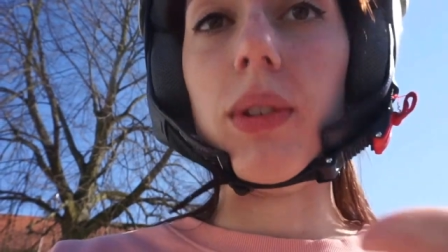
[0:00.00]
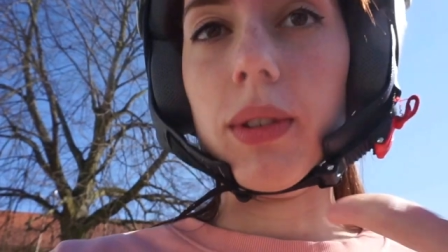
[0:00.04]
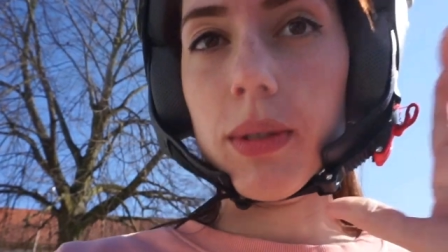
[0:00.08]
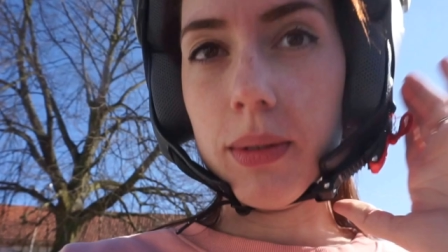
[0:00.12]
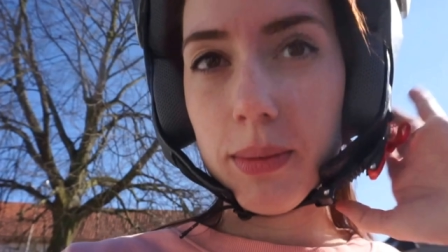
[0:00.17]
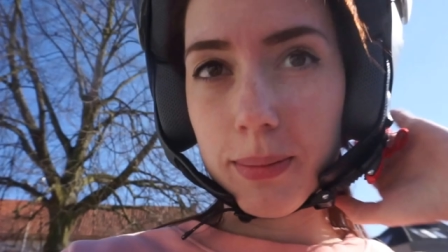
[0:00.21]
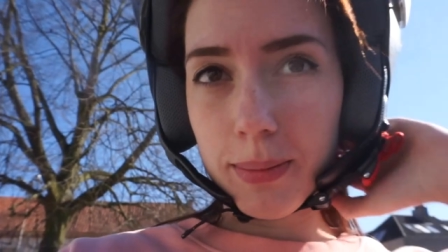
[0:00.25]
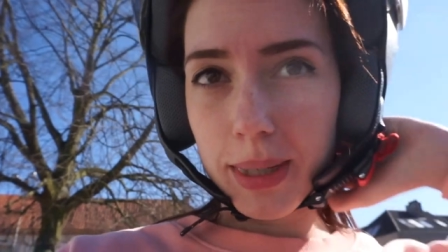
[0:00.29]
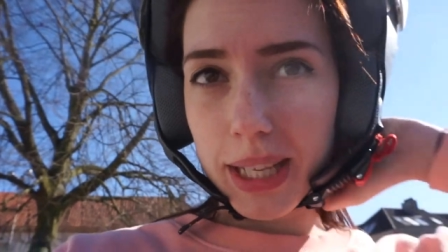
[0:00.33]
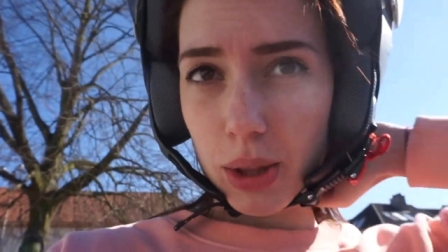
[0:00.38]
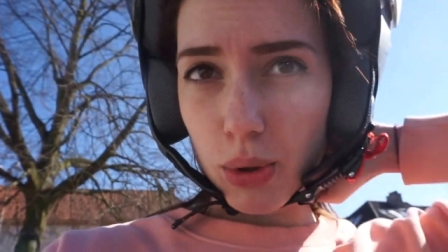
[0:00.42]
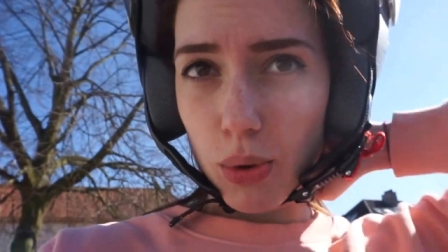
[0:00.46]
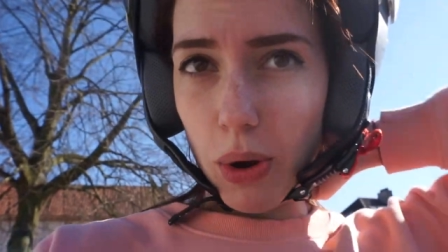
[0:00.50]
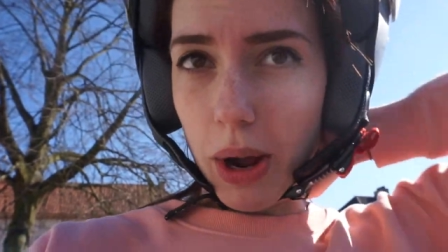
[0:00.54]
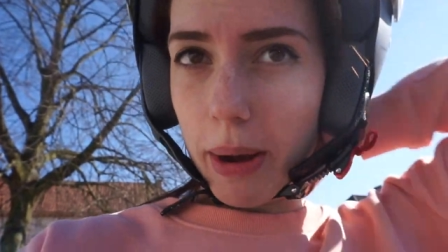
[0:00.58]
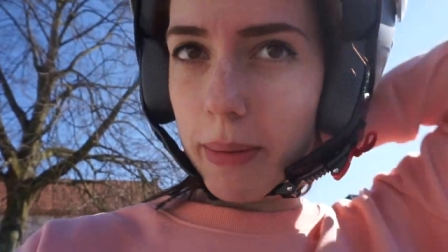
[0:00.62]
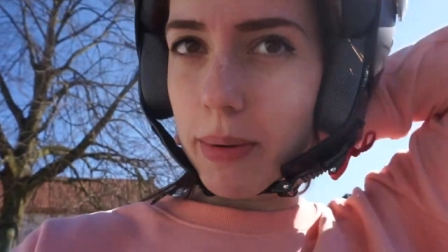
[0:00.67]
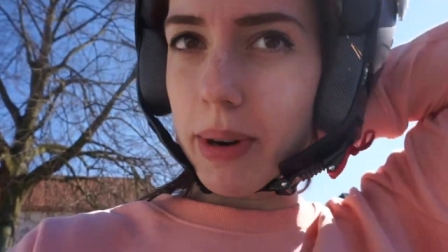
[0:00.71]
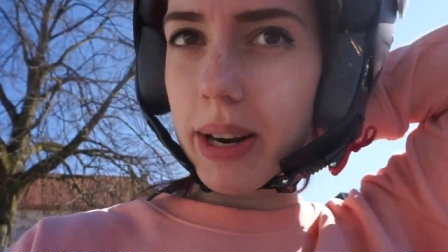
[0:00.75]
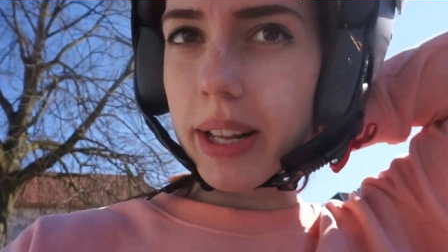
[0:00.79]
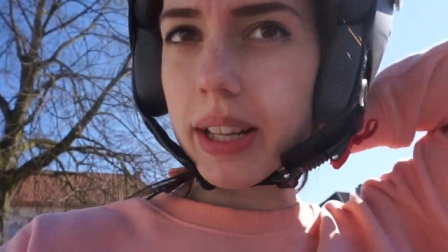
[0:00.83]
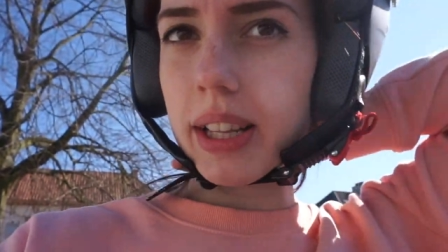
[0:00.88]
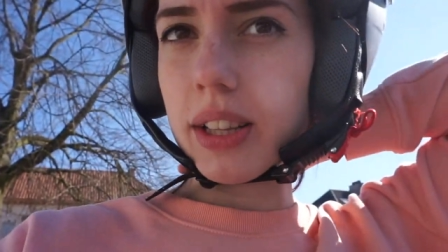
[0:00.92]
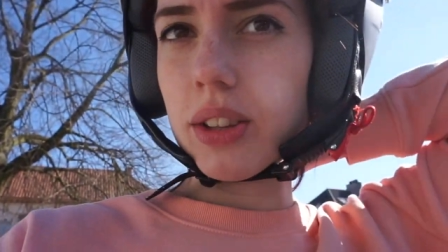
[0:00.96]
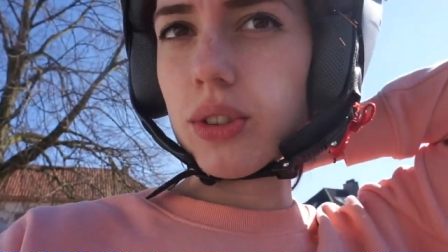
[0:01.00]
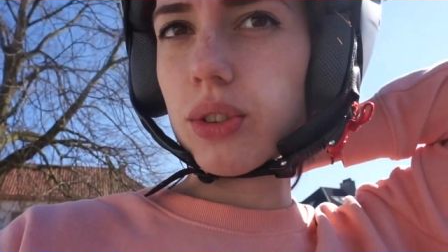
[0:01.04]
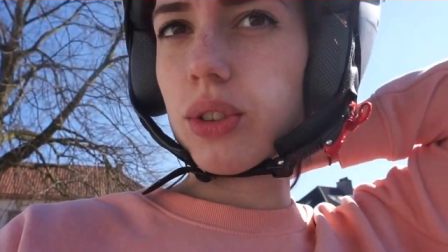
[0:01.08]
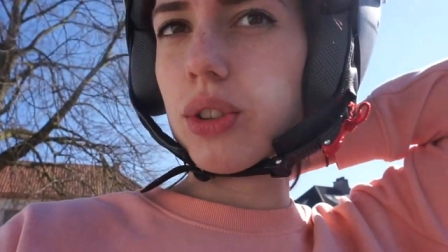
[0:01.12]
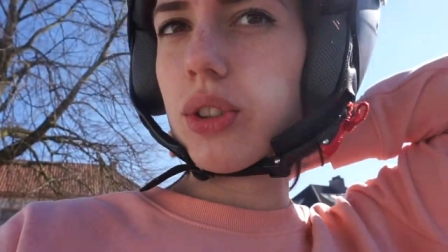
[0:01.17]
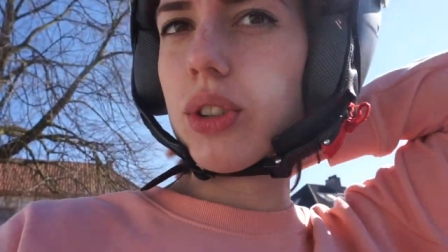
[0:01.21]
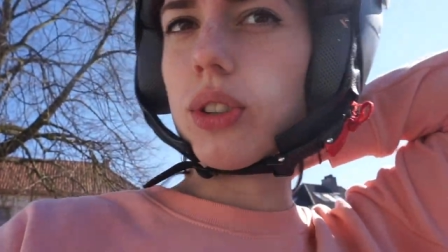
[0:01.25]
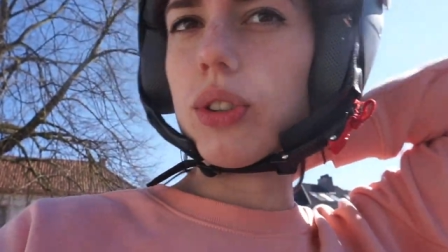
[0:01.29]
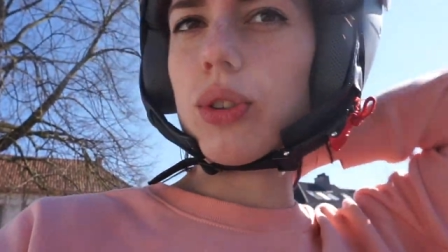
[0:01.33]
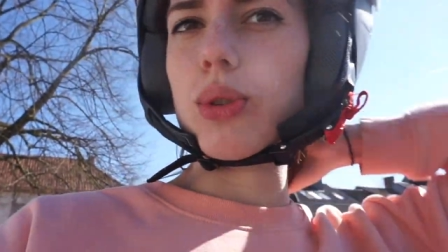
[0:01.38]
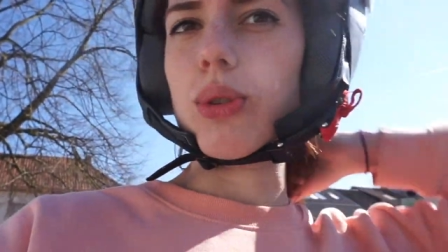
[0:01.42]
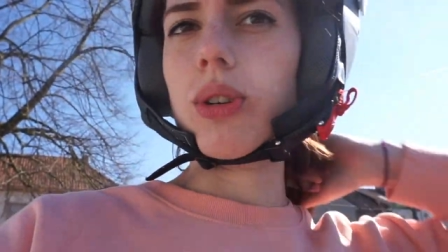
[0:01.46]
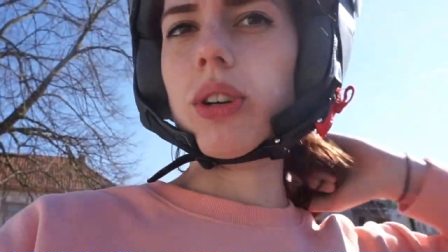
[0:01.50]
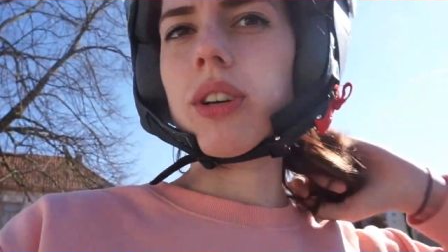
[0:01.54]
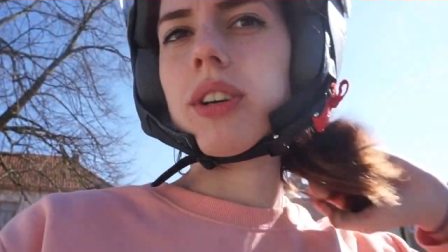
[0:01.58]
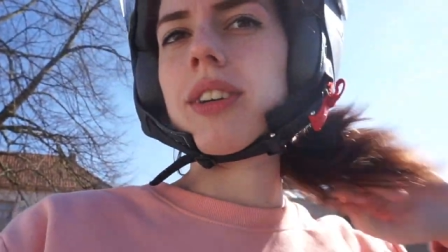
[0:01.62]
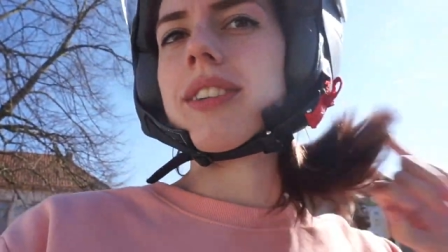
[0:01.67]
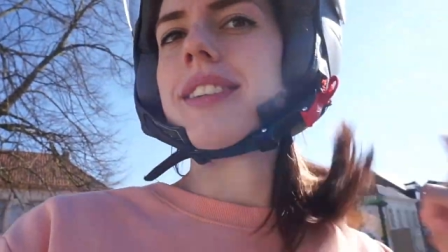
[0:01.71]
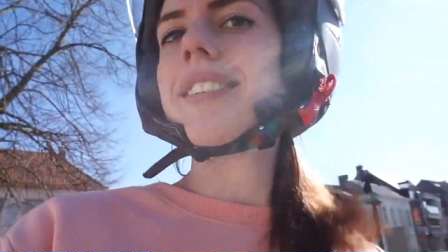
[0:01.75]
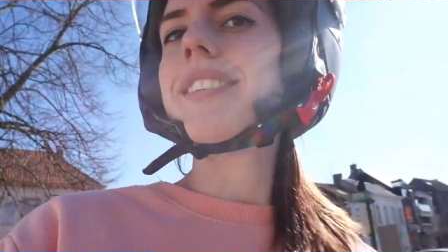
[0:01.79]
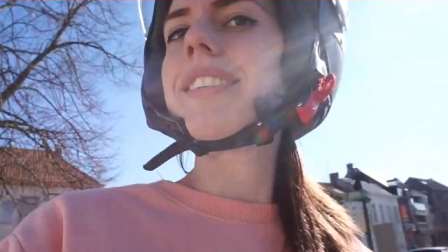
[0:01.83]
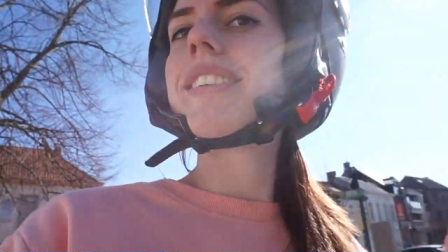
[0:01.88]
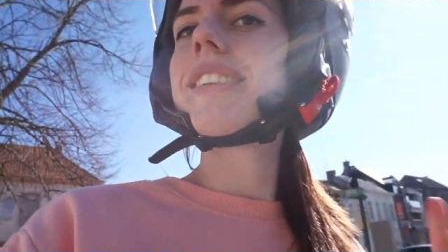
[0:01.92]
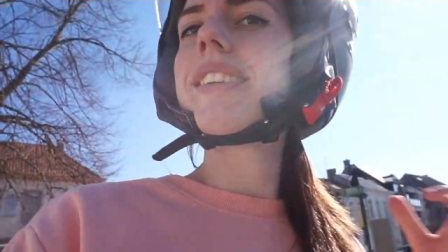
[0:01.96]
Yeah. Me too. I'm ready to, the, to go too. Uh,
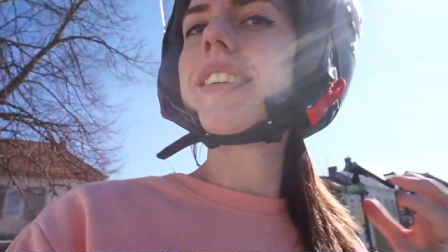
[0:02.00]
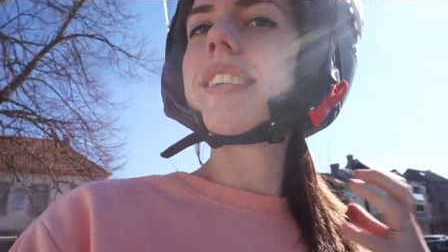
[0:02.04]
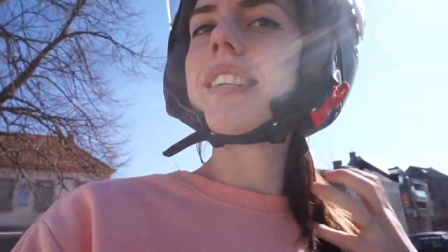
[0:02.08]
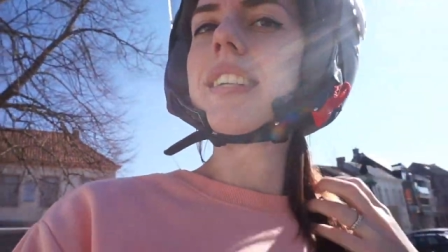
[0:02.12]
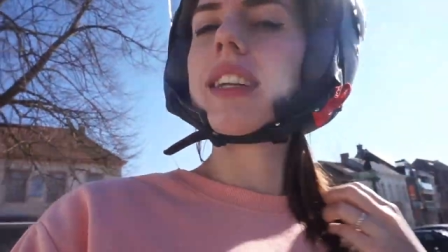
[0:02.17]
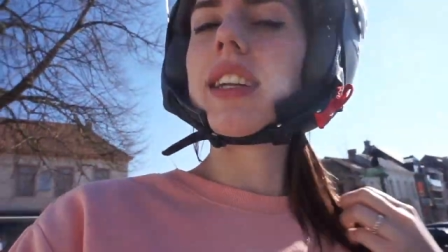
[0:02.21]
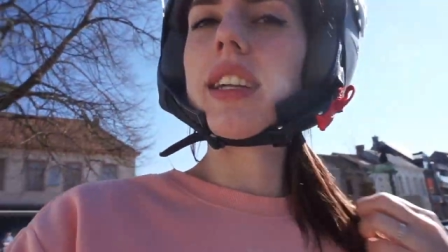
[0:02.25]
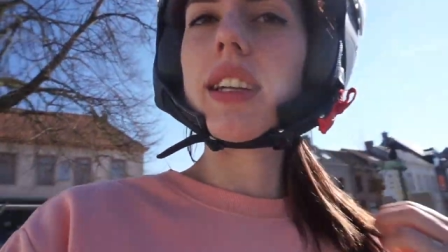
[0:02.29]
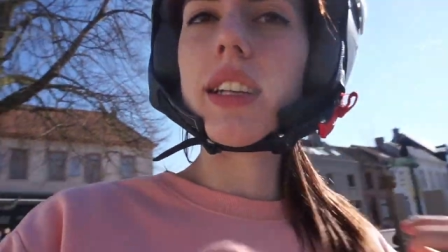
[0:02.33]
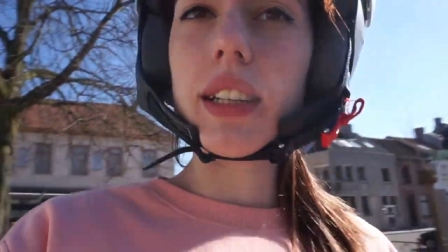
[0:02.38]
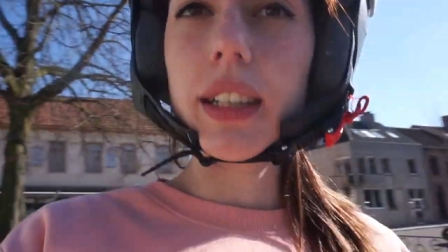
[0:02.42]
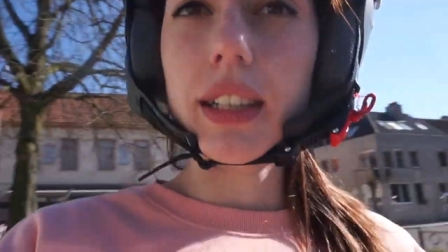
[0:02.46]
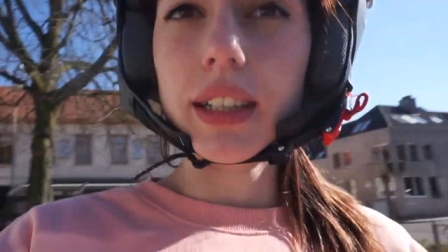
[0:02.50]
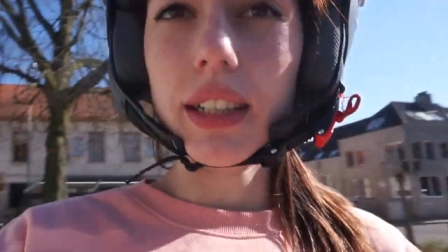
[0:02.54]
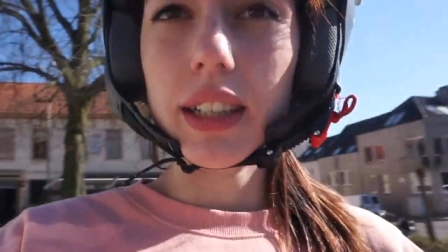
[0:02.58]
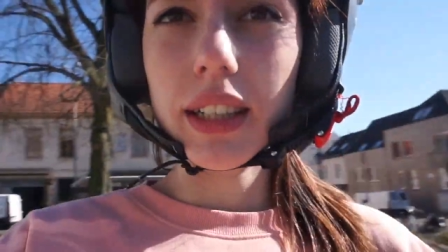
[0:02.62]
task too.